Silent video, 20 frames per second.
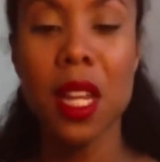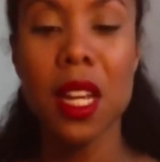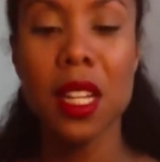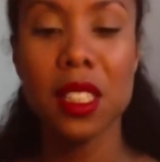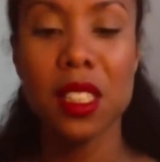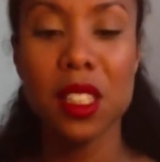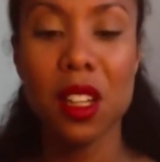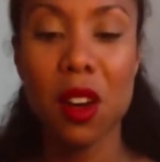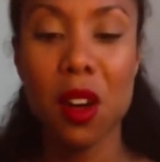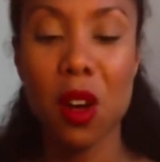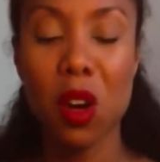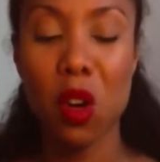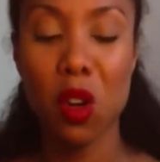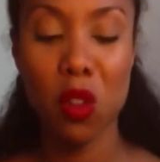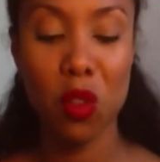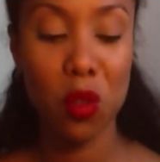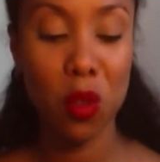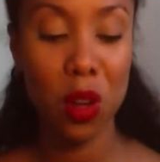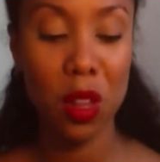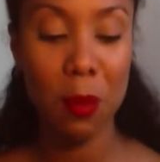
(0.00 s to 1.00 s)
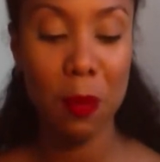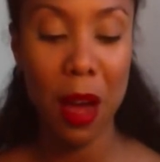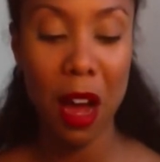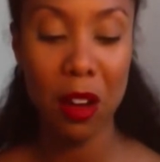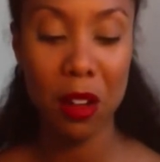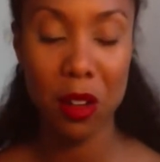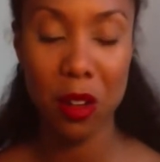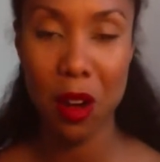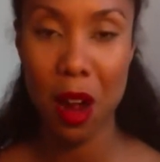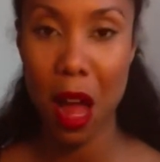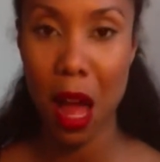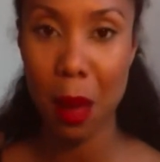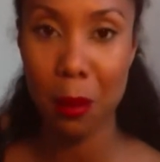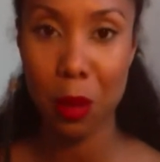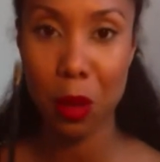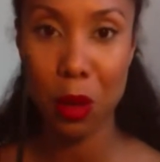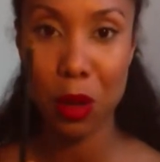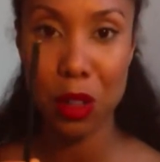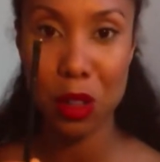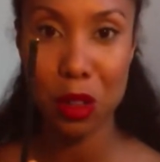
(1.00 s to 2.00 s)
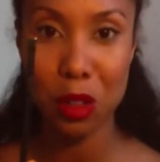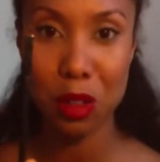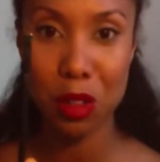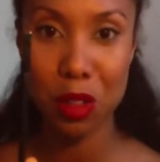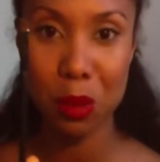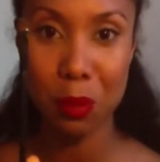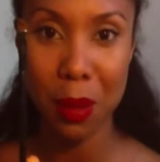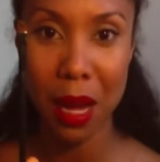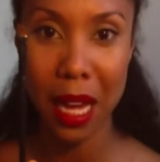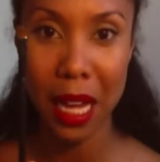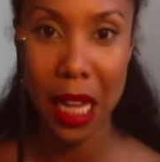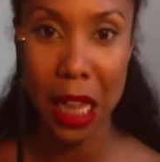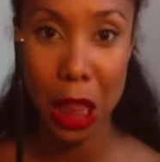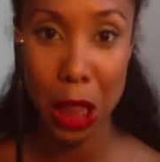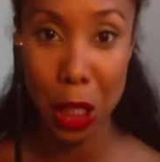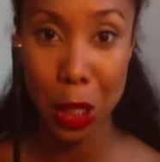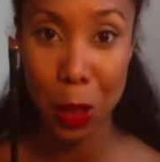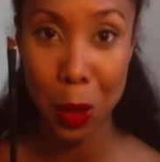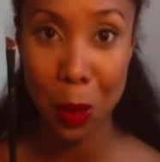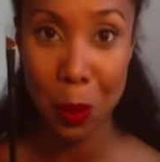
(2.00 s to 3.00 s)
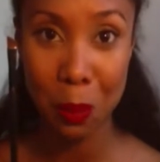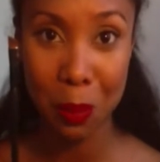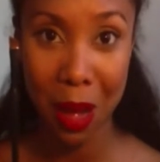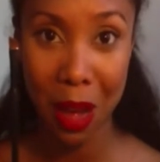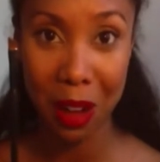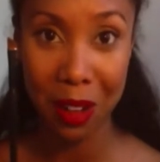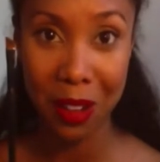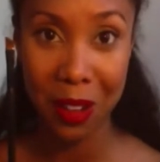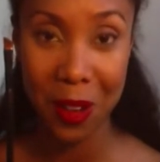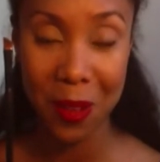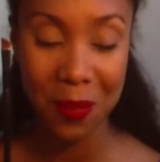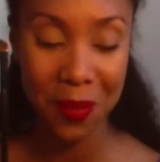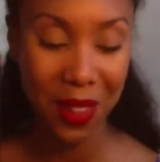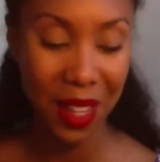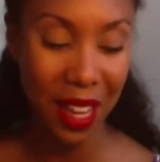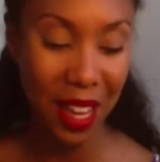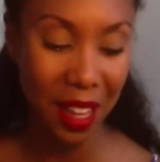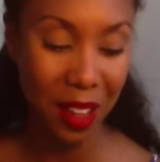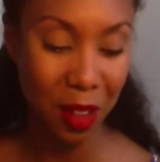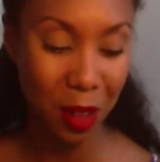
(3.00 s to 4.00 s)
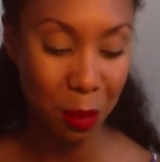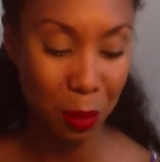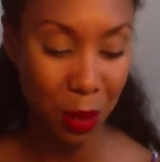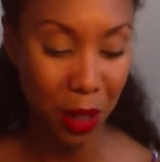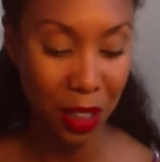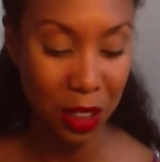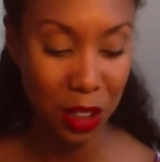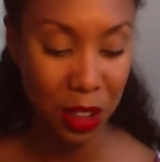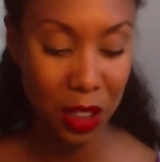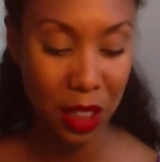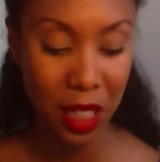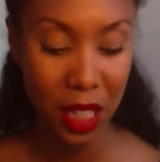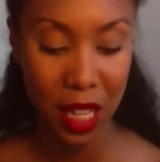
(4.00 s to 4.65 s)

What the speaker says: So for the powder, I'm going to use my little powder angled brush.